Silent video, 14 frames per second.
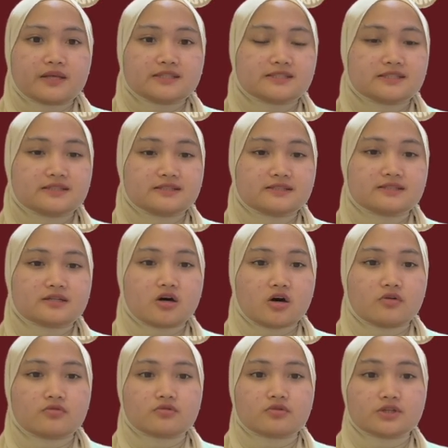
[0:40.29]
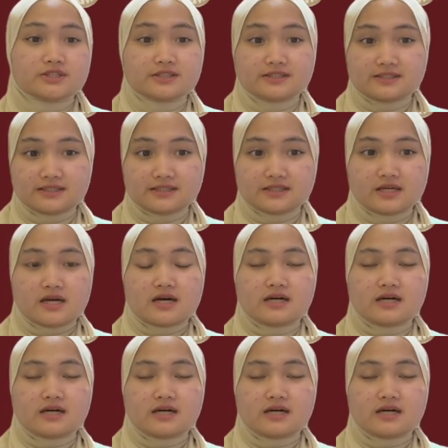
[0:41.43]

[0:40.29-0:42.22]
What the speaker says: sense of questioning,